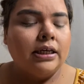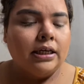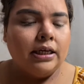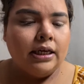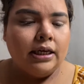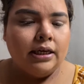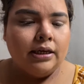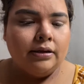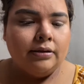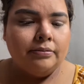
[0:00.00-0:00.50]

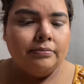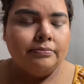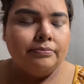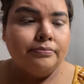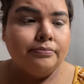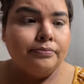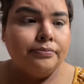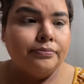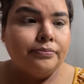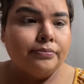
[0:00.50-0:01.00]

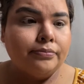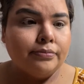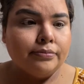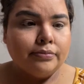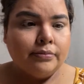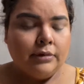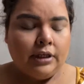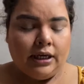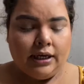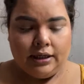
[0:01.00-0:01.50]

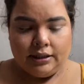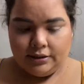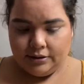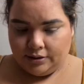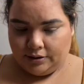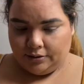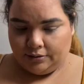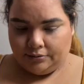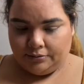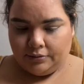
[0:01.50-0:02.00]
Yeah, so
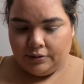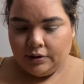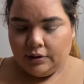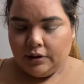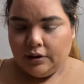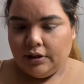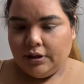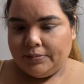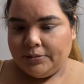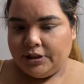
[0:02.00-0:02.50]
I'm
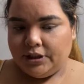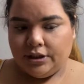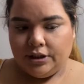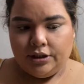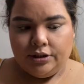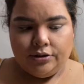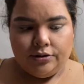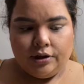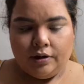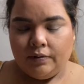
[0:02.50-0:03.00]
just gonna
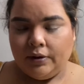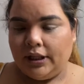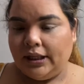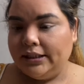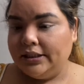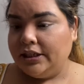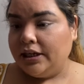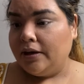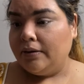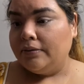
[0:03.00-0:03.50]
do that while I
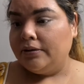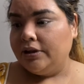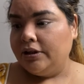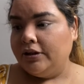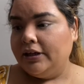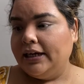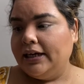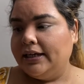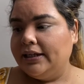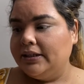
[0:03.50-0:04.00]
chat with you
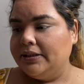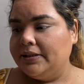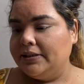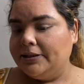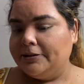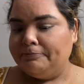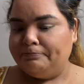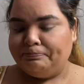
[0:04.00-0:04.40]
guys.